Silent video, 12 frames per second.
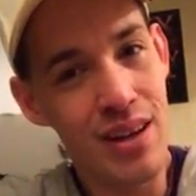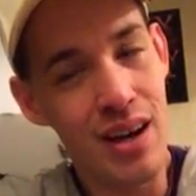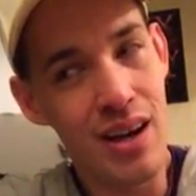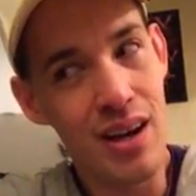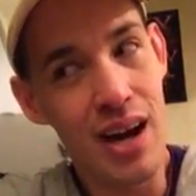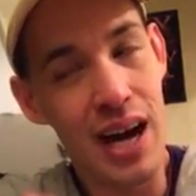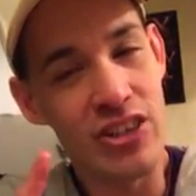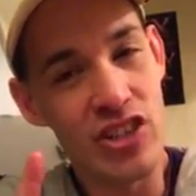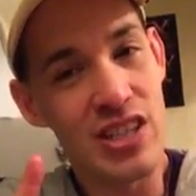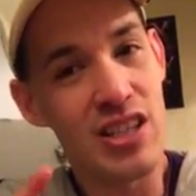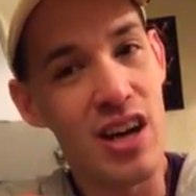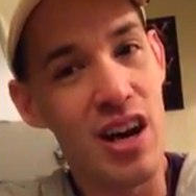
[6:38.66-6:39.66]
I
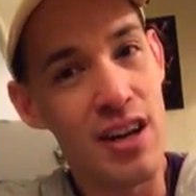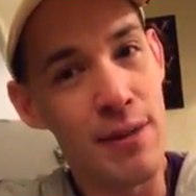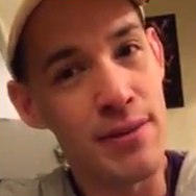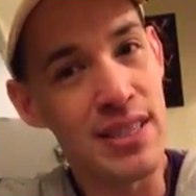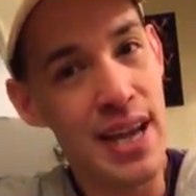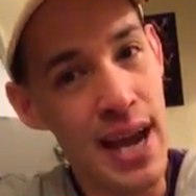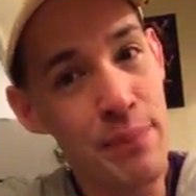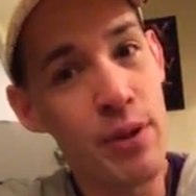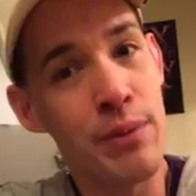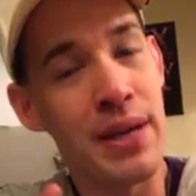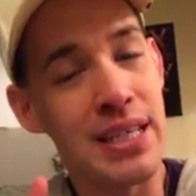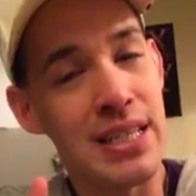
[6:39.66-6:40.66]
just saw on a
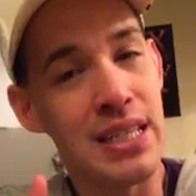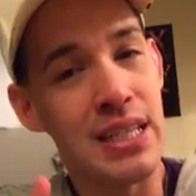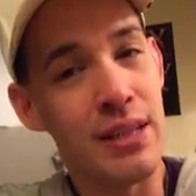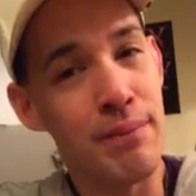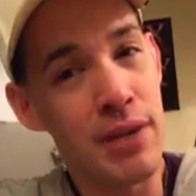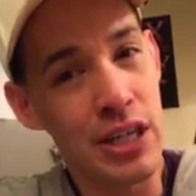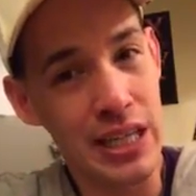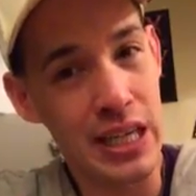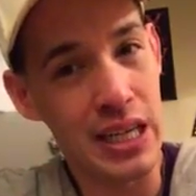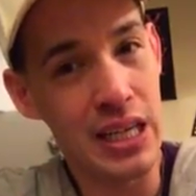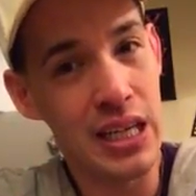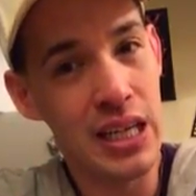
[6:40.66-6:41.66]
tabloid magazine in the
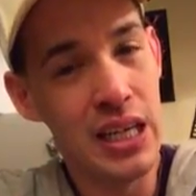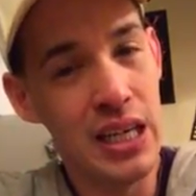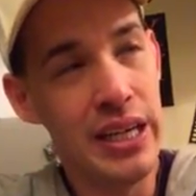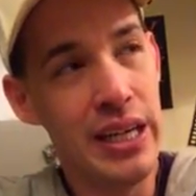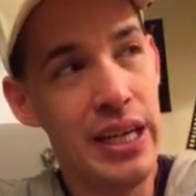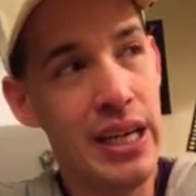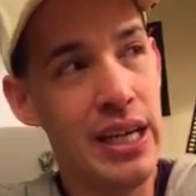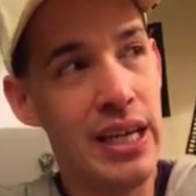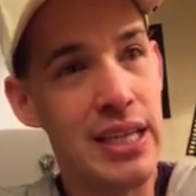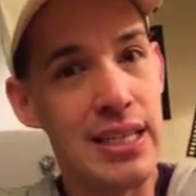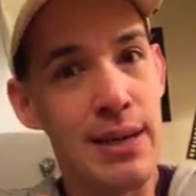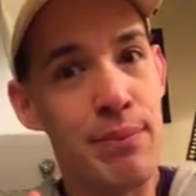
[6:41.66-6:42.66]
market,
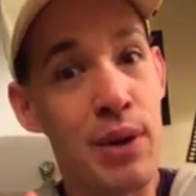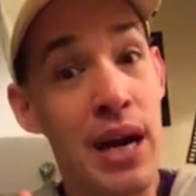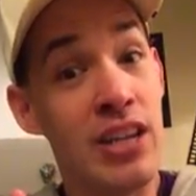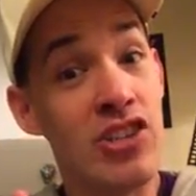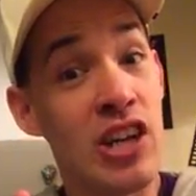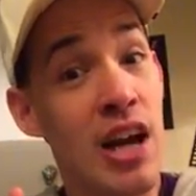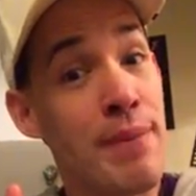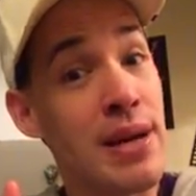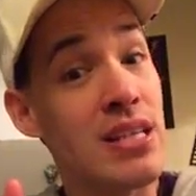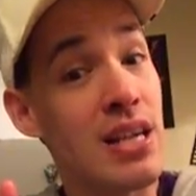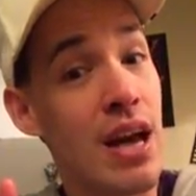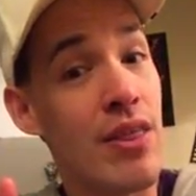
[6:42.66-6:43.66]
is that Brad and Jen got
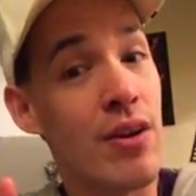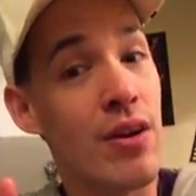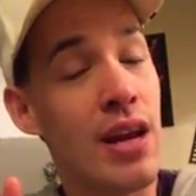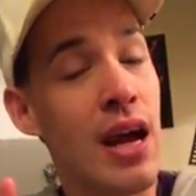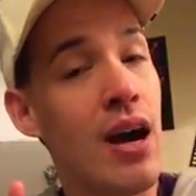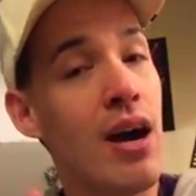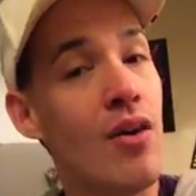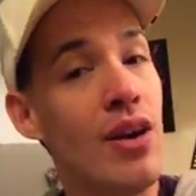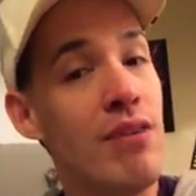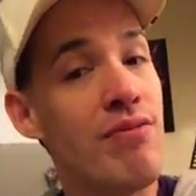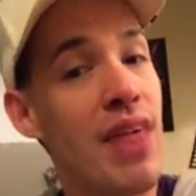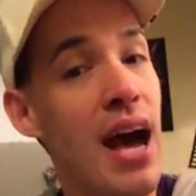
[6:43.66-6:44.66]
back together. Now,
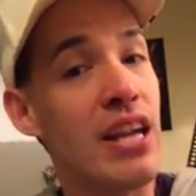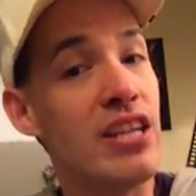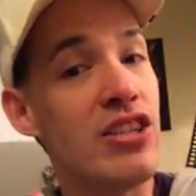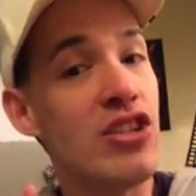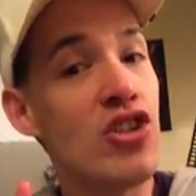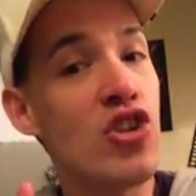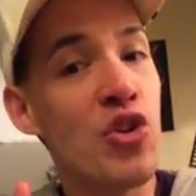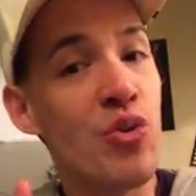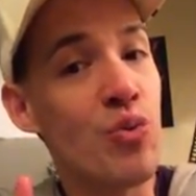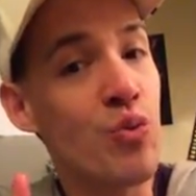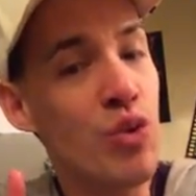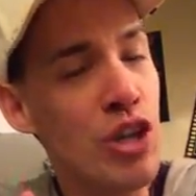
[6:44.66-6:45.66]
if that is
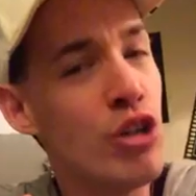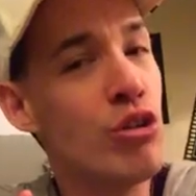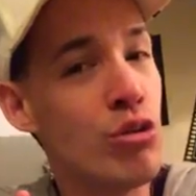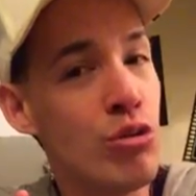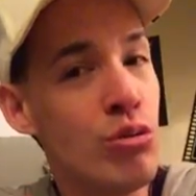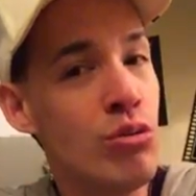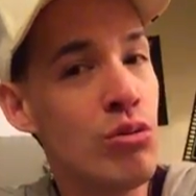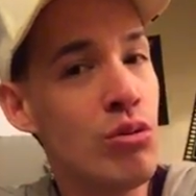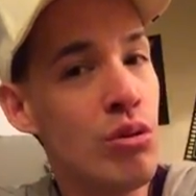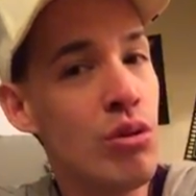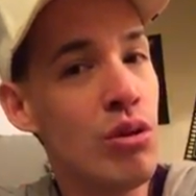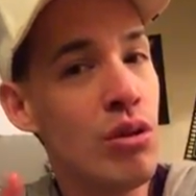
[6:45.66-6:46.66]
true,
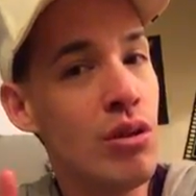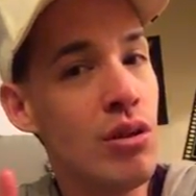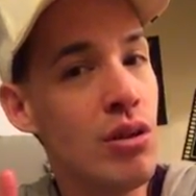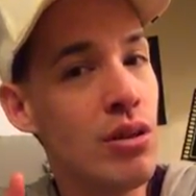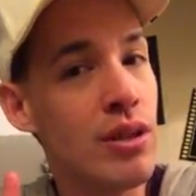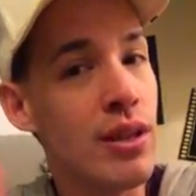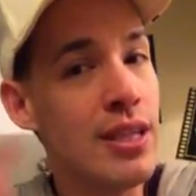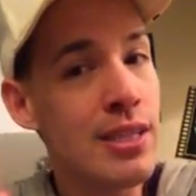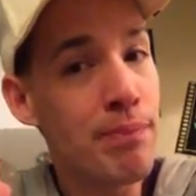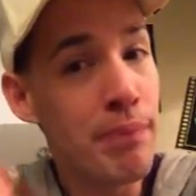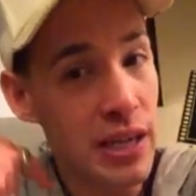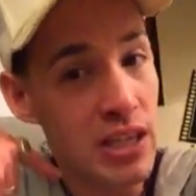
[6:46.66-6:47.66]
then this
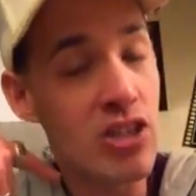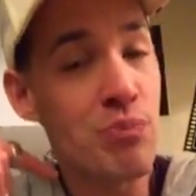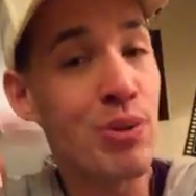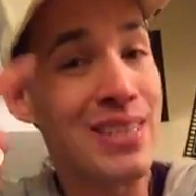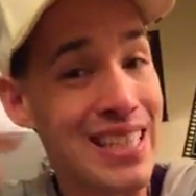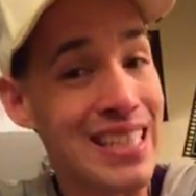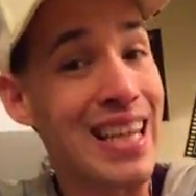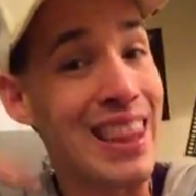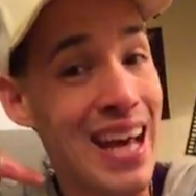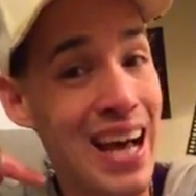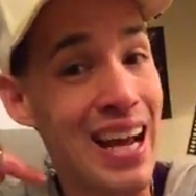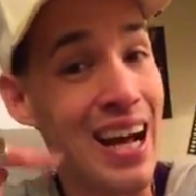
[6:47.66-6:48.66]
bitch predicted
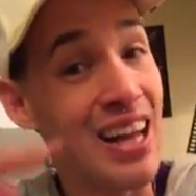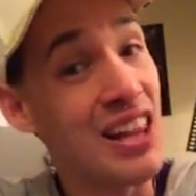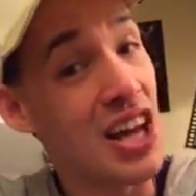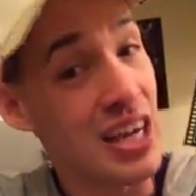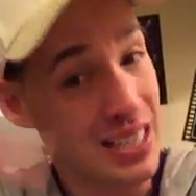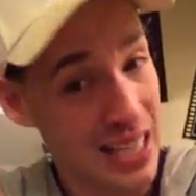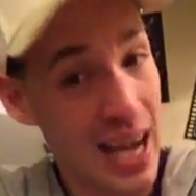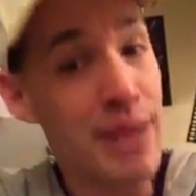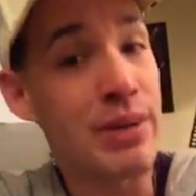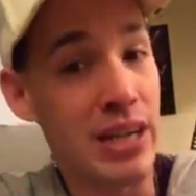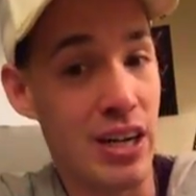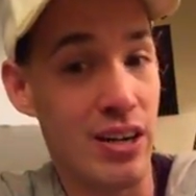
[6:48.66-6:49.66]
that a long
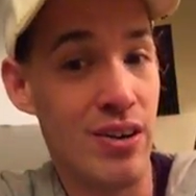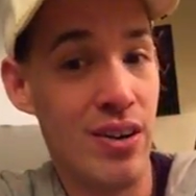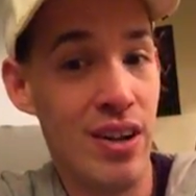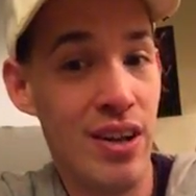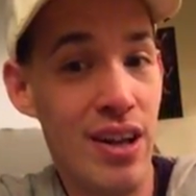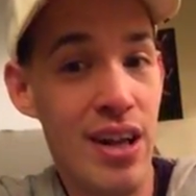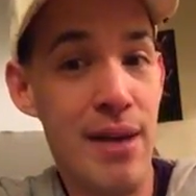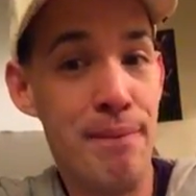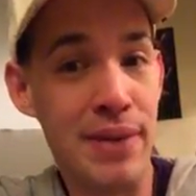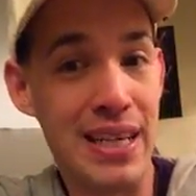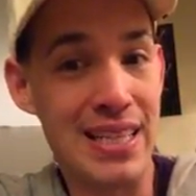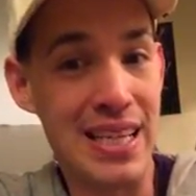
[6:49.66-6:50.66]
time ago.
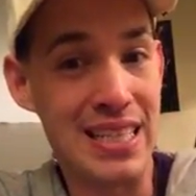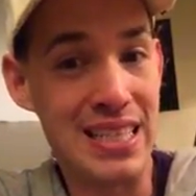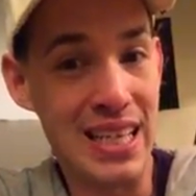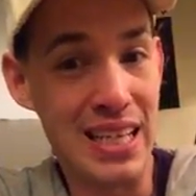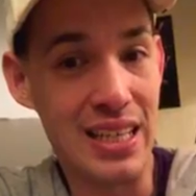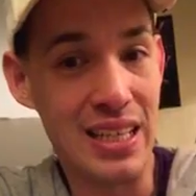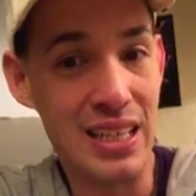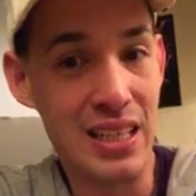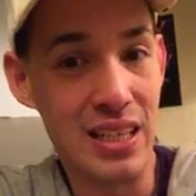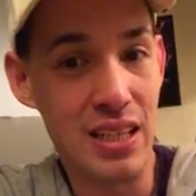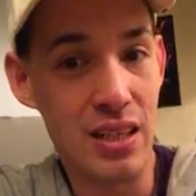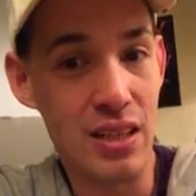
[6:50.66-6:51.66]
Because I did.
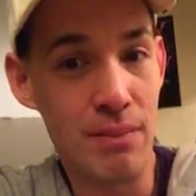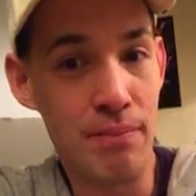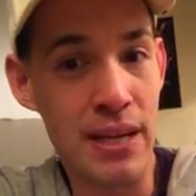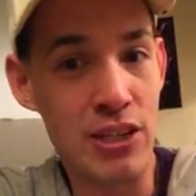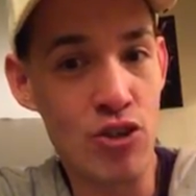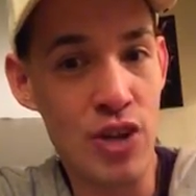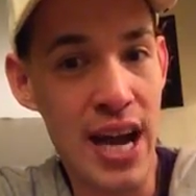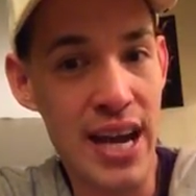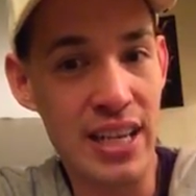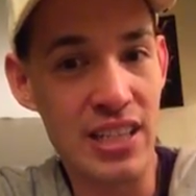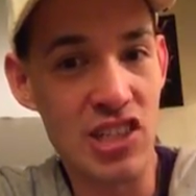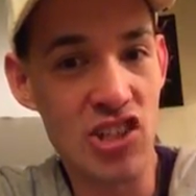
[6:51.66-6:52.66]
My
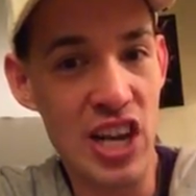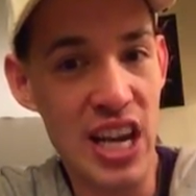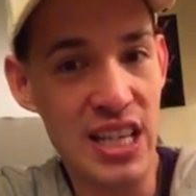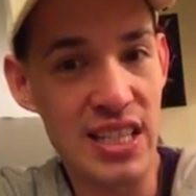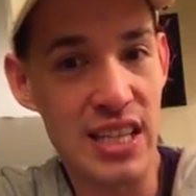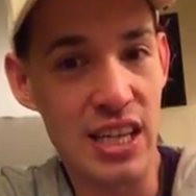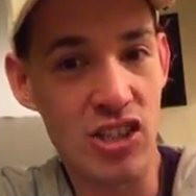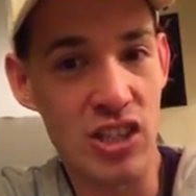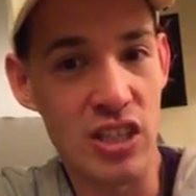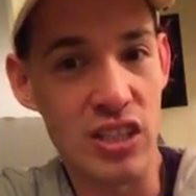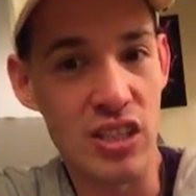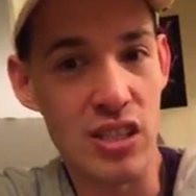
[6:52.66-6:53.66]
drag and shade
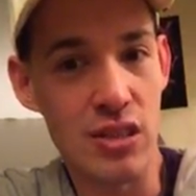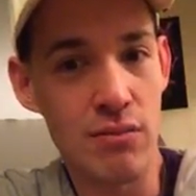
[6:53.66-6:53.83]
sessions.